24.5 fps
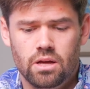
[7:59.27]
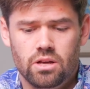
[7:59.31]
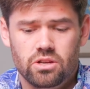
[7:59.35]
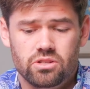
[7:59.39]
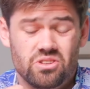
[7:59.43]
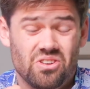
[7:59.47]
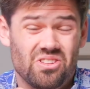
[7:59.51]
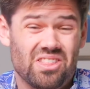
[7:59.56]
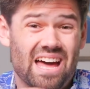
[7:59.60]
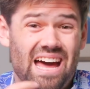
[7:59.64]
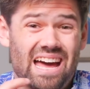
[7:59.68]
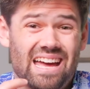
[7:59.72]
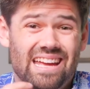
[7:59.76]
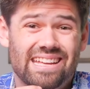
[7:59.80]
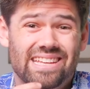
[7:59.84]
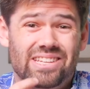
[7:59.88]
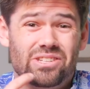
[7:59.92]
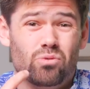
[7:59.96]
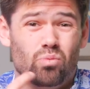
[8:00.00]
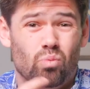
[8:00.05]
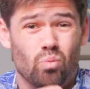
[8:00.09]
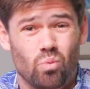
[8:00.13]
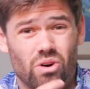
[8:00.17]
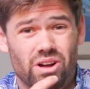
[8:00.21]
So that
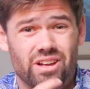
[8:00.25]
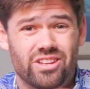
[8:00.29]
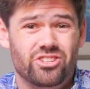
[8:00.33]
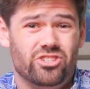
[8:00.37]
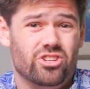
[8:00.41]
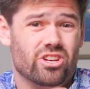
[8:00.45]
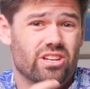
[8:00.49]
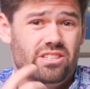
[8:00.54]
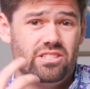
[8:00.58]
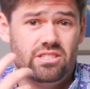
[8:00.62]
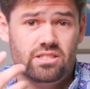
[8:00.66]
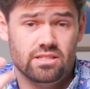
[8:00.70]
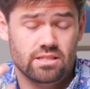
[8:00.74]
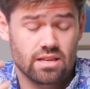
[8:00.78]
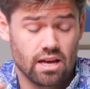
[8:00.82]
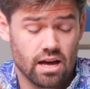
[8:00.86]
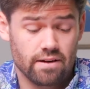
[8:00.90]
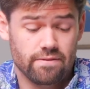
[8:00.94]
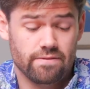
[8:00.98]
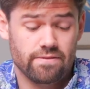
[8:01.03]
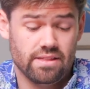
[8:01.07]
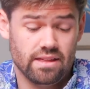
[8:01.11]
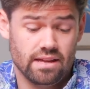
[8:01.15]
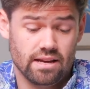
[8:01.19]
is one just
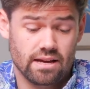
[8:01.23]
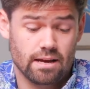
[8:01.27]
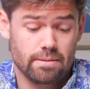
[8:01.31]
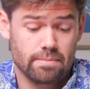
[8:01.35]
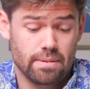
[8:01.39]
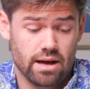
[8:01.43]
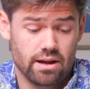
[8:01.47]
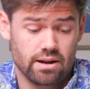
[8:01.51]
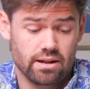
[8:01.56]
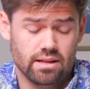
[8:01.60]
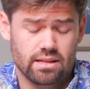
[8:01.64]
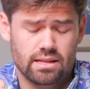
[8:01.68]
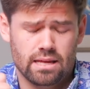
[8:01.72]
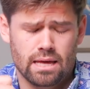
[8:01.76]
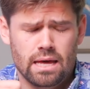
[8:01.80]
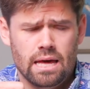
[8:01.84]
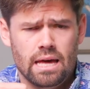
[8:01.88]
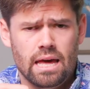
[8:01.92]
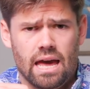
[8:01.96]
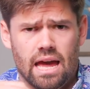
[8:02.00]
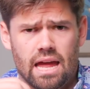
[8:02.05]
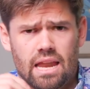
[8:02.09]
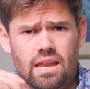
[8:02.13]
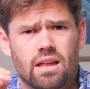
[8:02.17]
tough thing about it.
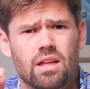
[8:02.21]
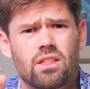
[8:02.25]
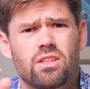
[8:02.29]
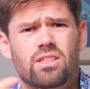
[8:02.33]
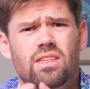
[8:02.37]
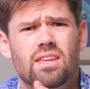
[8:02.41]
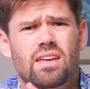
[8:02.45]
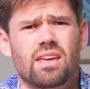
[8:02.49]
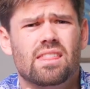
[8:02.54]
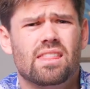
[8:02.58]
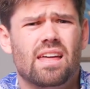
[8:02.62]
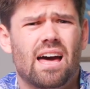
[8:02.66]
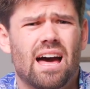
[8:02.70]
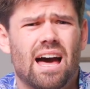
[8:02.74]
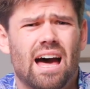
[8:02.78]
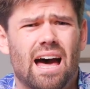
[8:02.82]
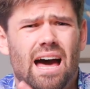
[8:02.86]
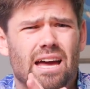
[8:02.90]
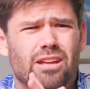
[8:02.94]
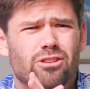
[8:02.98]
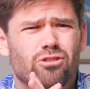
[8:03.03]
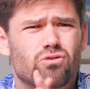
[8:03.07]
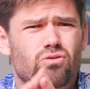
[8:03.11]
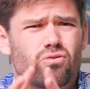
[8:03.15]
And another thing that
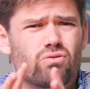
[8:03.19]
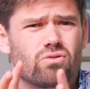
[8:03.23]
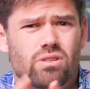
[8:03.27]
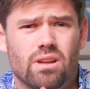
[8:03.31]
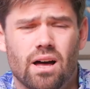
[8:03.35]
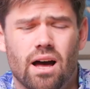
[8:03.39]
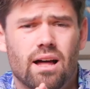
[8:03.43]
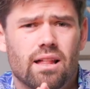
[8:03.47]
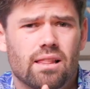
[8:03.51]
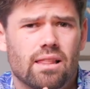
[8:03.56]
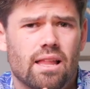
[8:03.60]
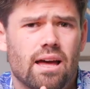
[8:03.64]
I do not